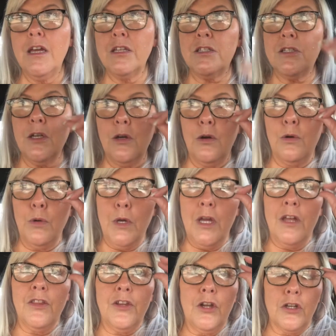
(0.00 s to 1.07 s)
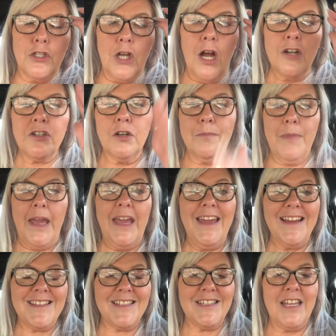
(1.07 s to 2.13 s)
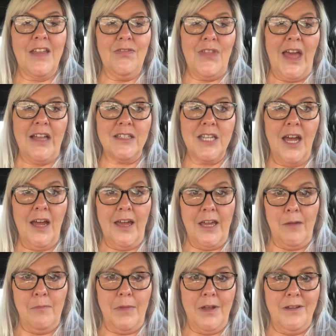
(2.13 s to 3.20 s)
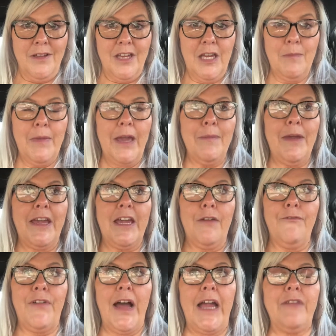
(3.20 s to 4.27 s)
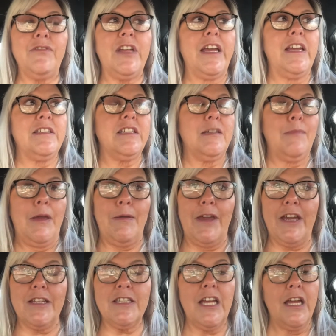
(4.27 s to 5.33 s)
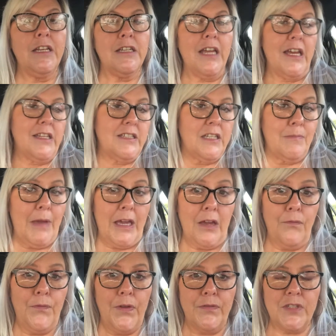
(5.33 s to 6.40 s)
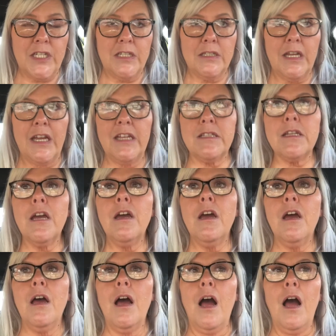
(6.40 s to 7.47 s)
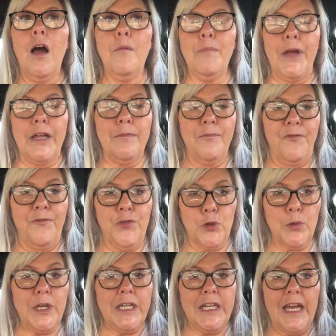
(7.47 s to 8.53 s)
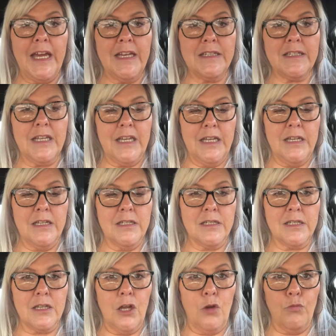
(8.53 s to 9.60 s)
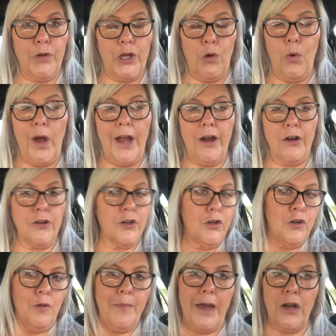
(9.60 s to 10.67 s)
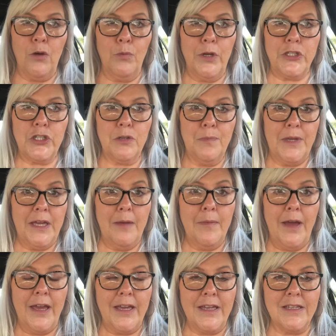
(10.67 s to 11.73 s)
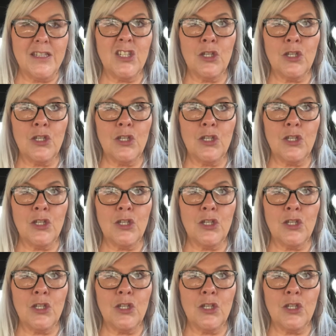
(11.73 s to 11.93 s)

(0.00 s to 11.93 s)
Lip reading: So your doctor may extend that time. He may make it 5 days, he may make it 10 days, he may make it 15 days, but 3 days is required no matter what your BMI is.